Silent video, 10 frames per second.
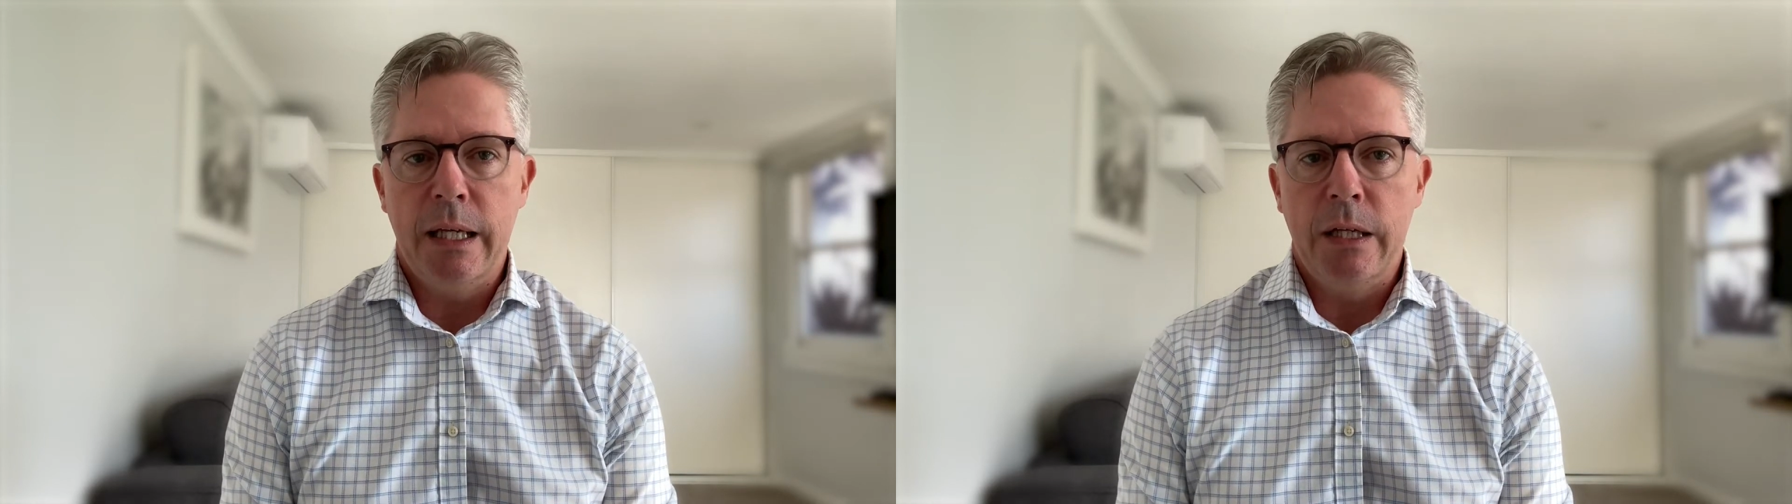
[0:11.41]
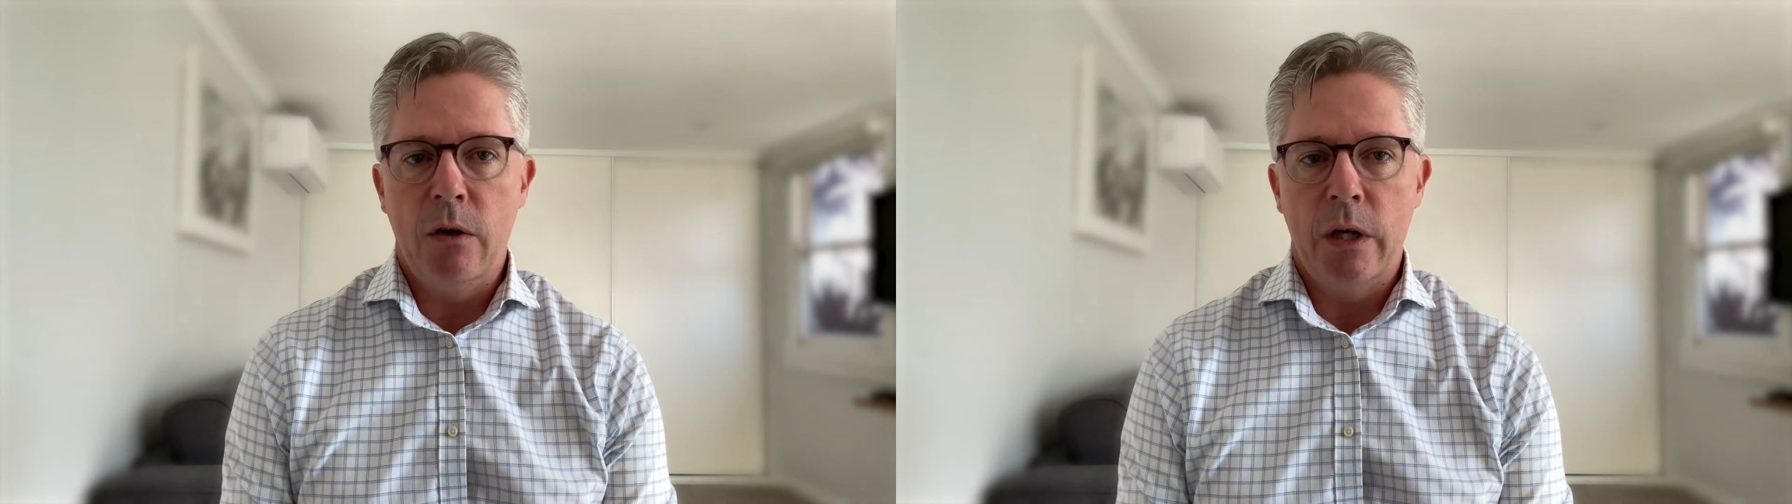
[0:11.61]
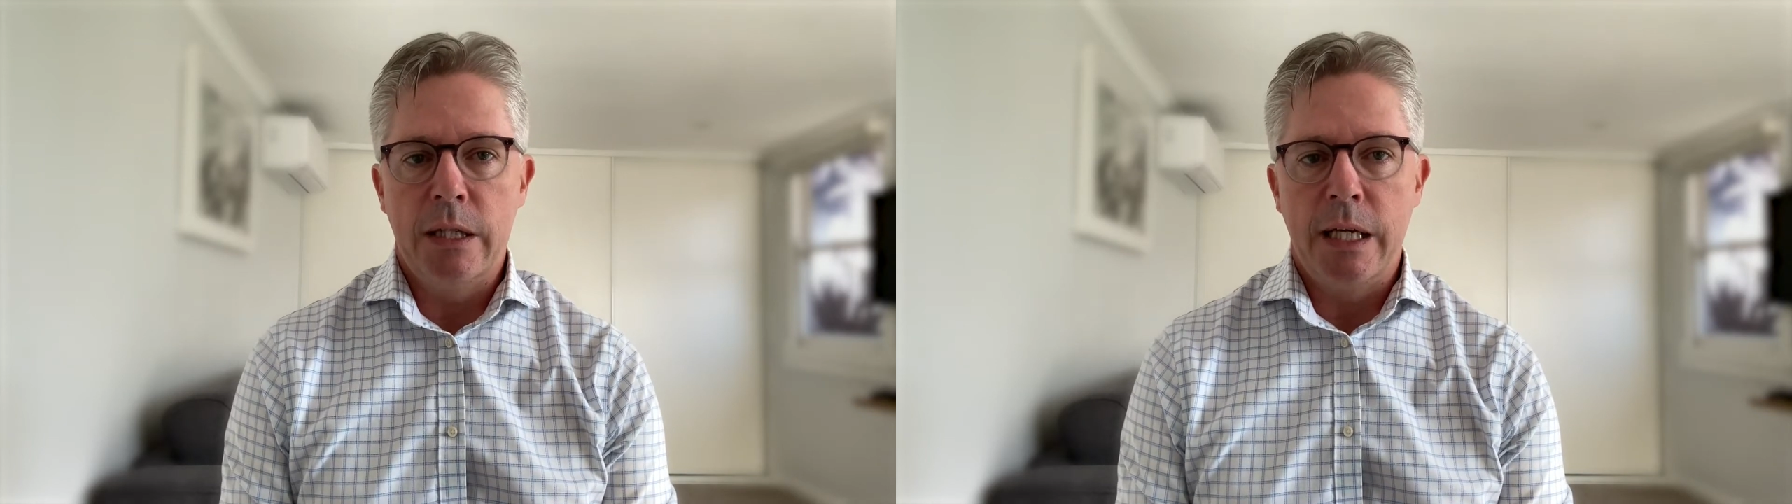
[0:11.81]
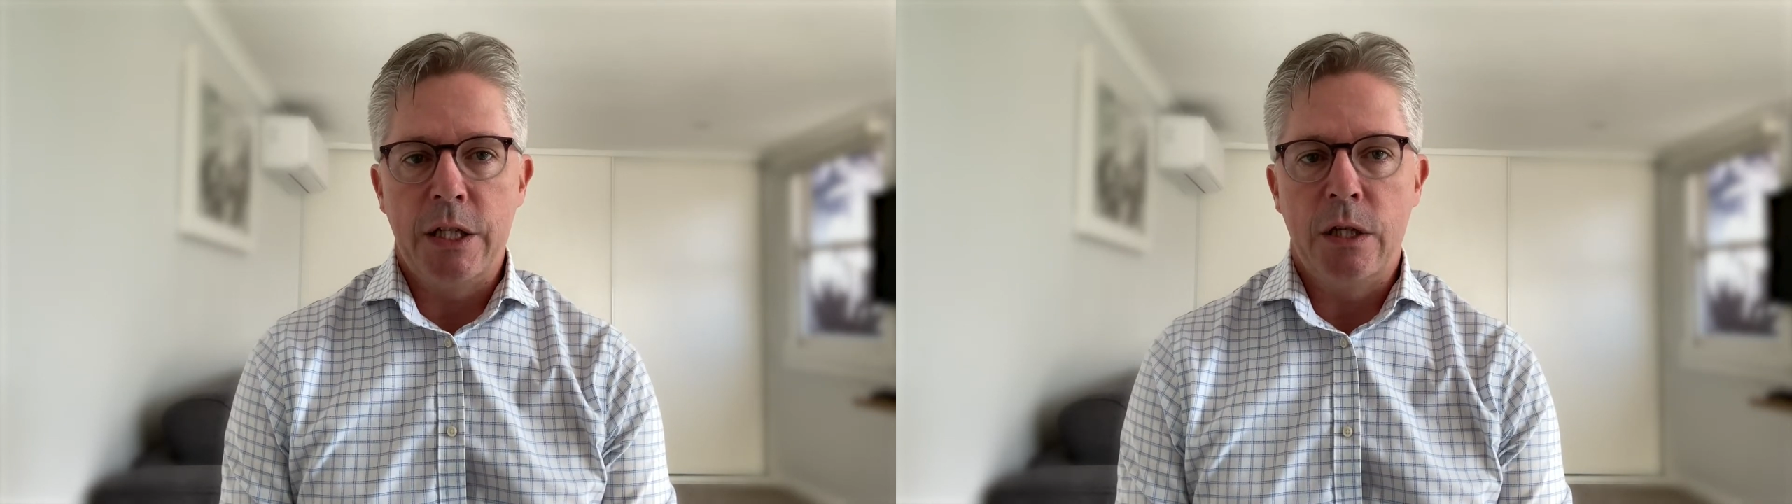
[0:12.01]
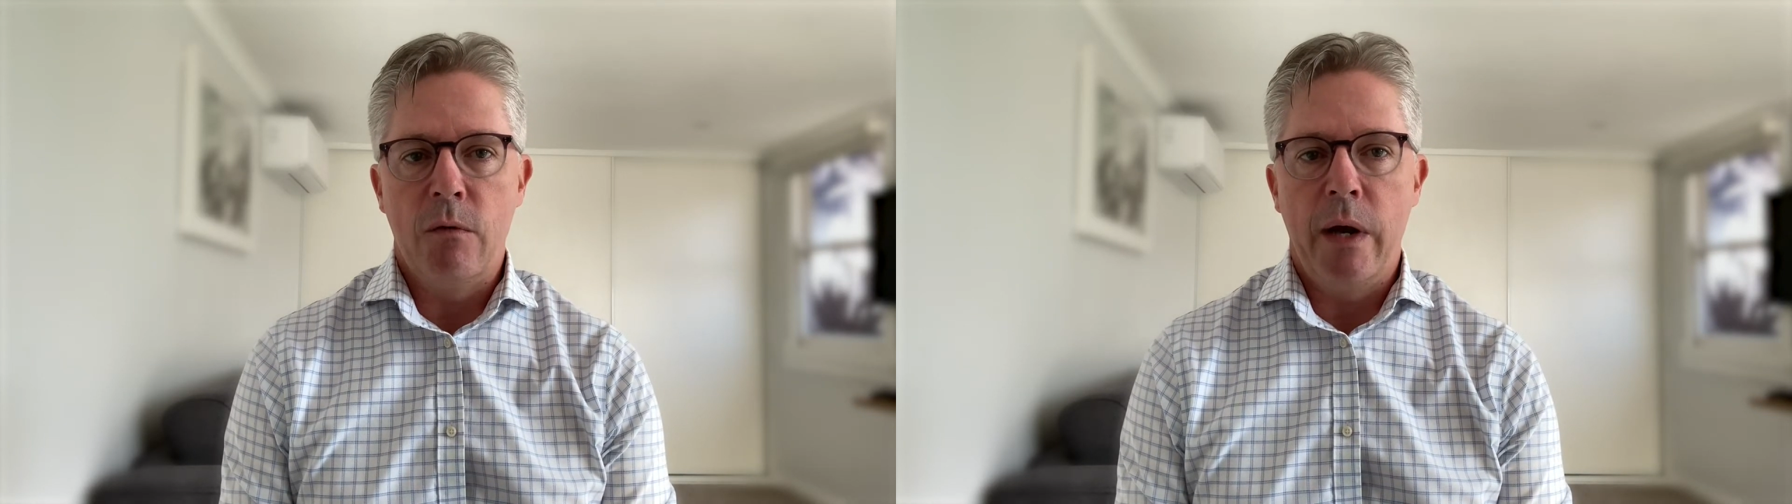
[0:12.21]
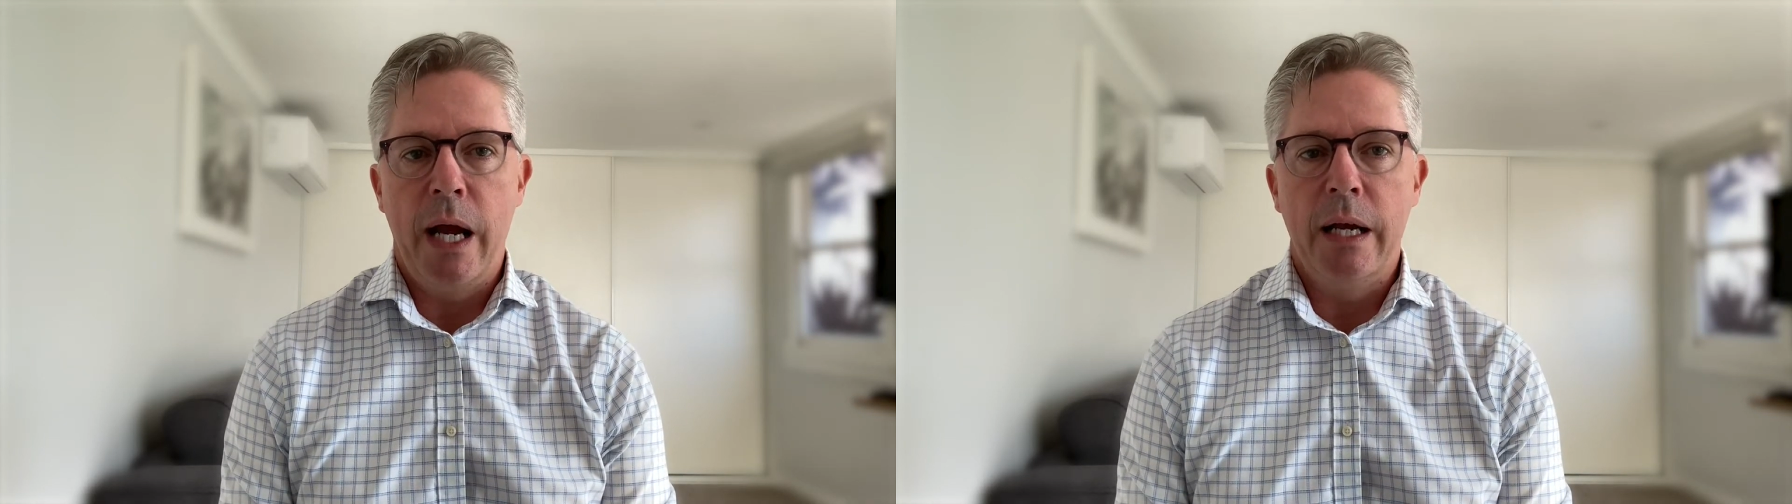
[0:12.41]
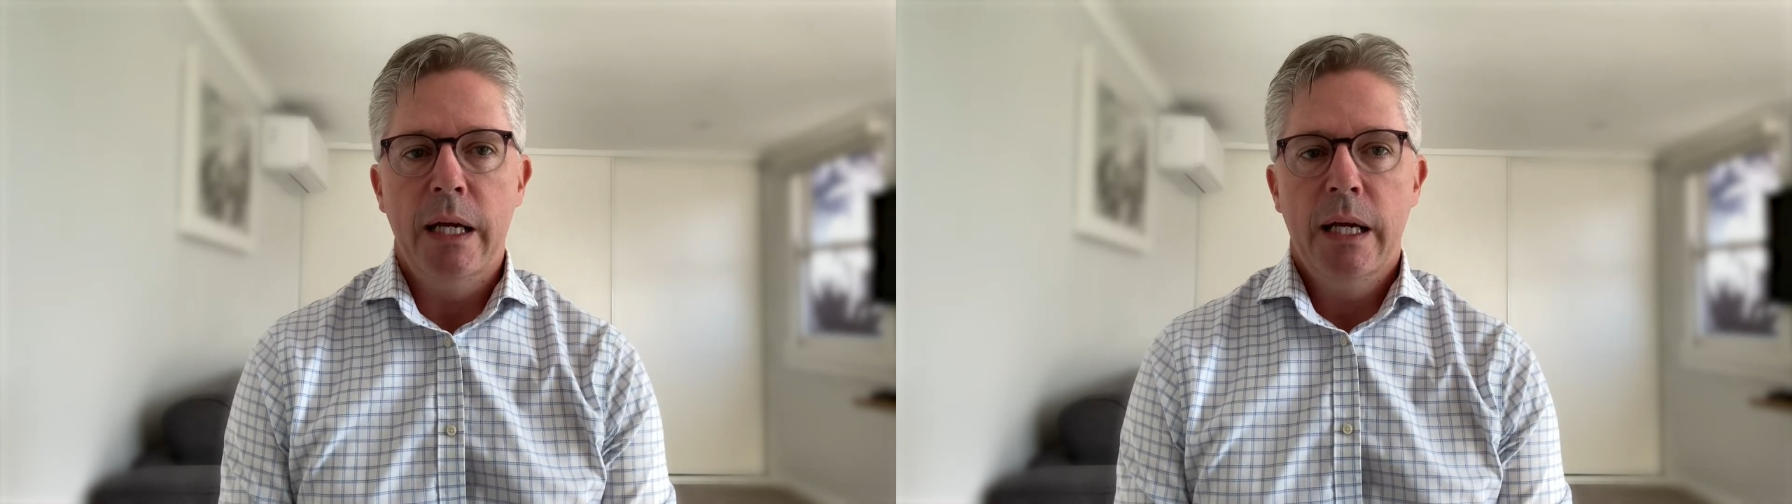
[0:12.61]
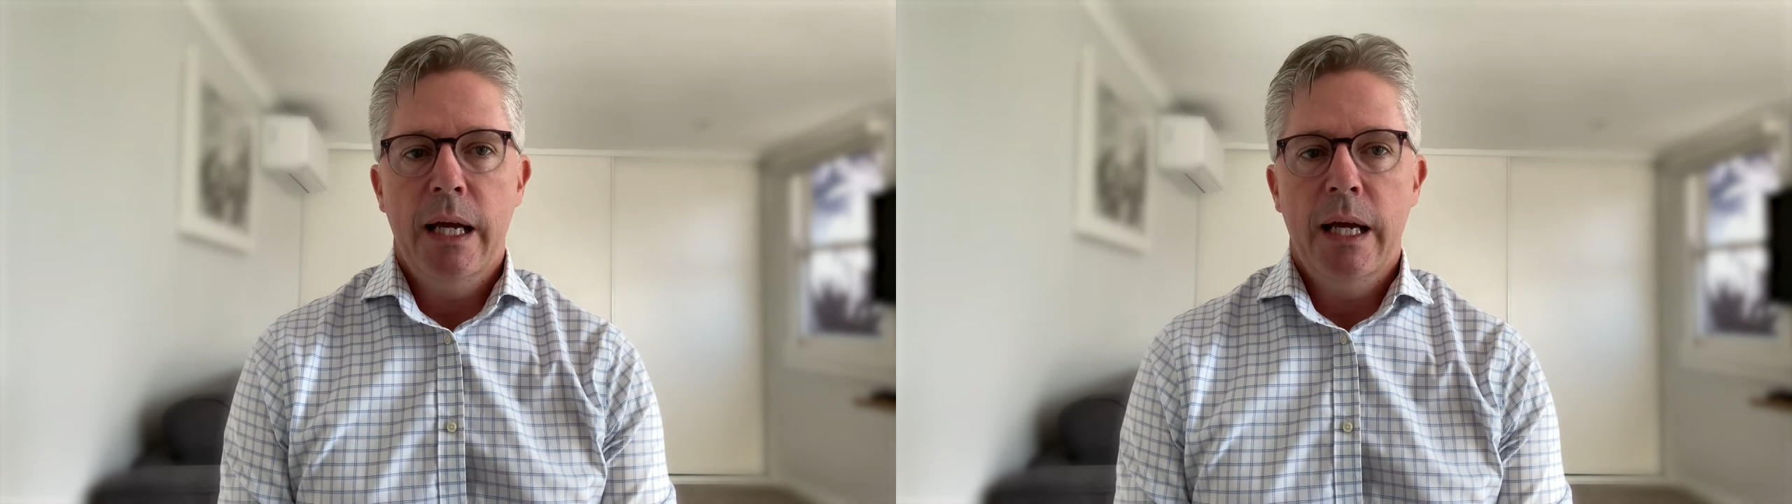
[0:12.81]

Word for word: in the organization around